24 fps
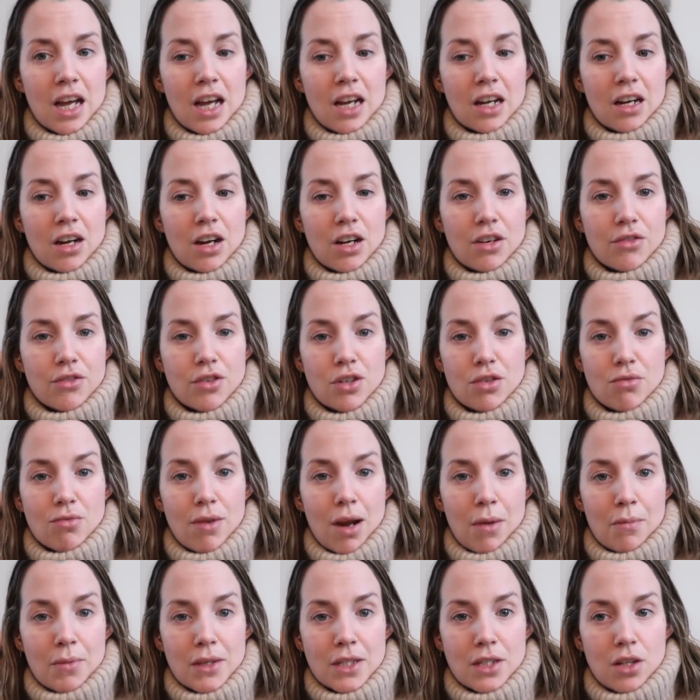and kind of just
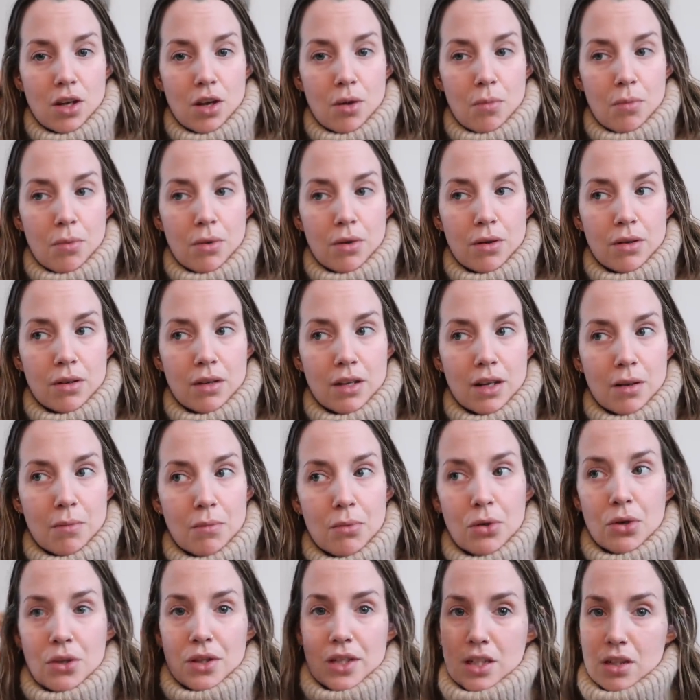wrap this up and
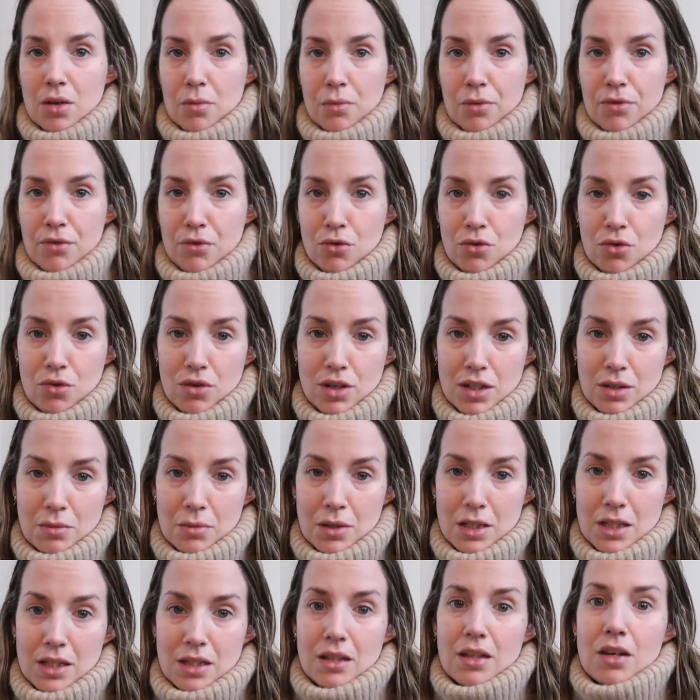put this up before
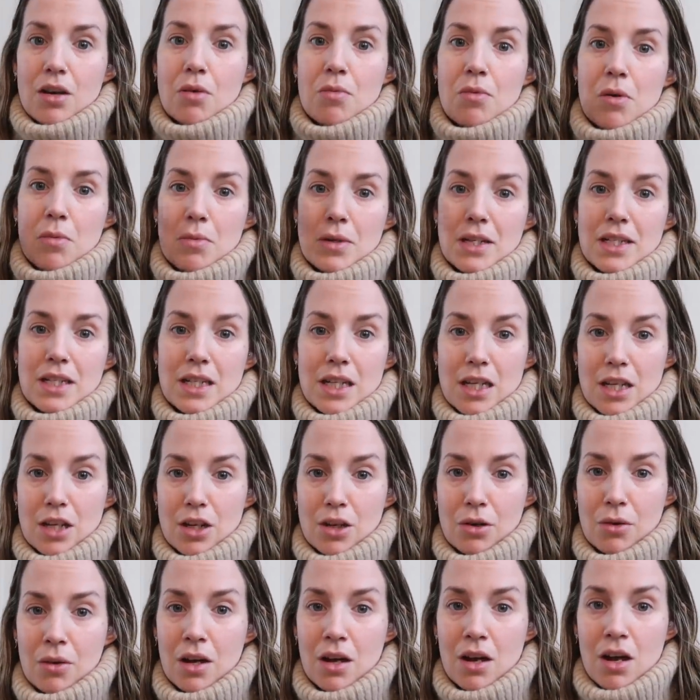Christmas, and then I'll probably see
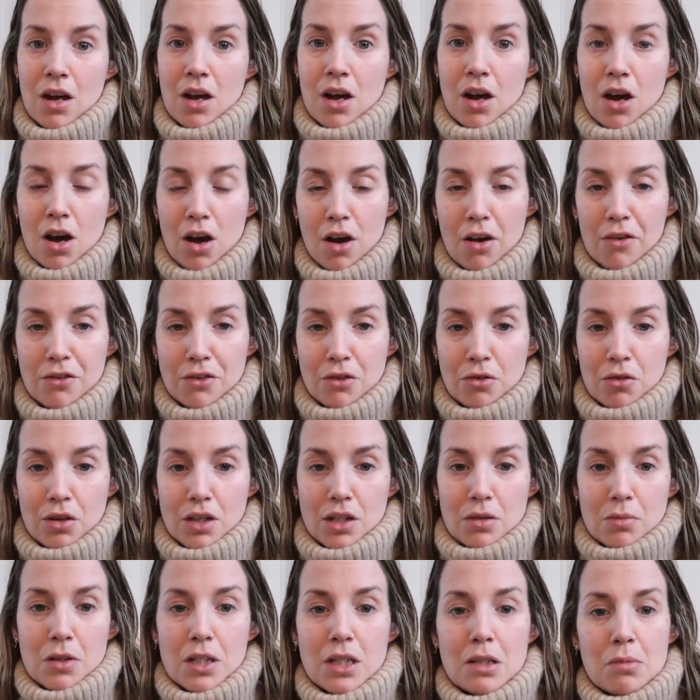you after
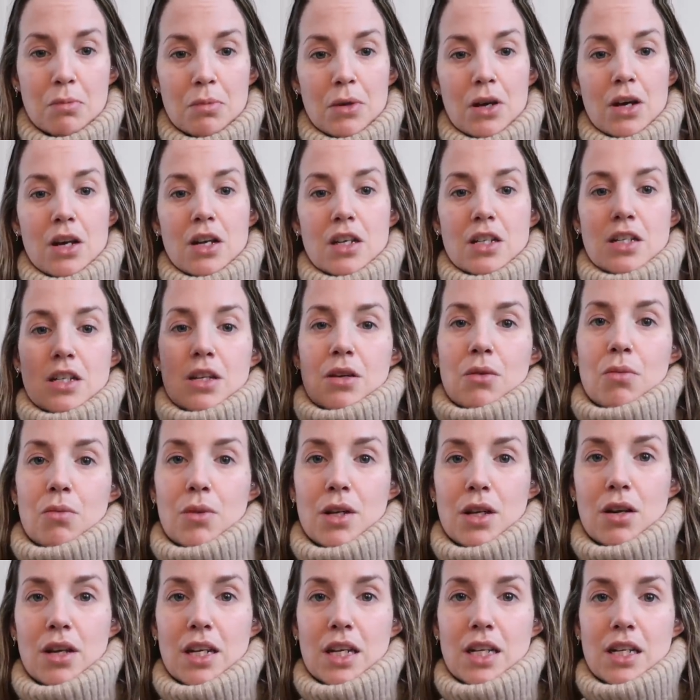Christmas. But
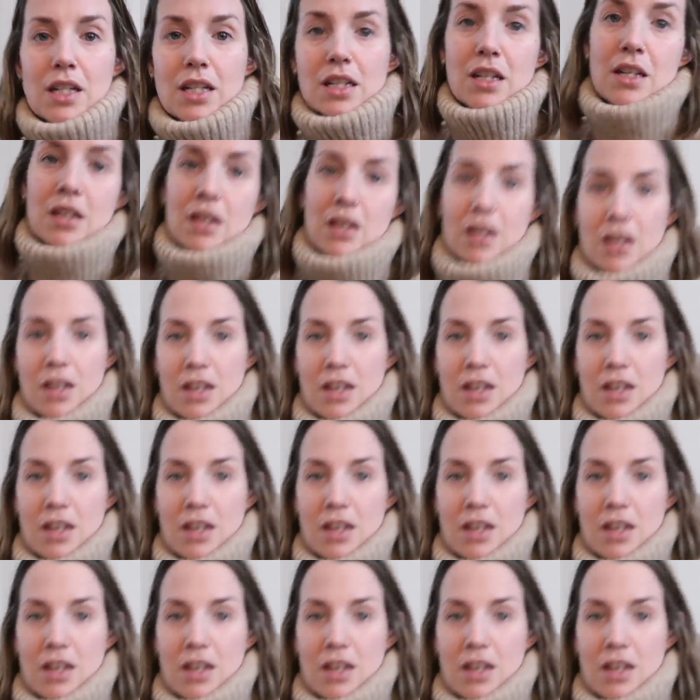we are in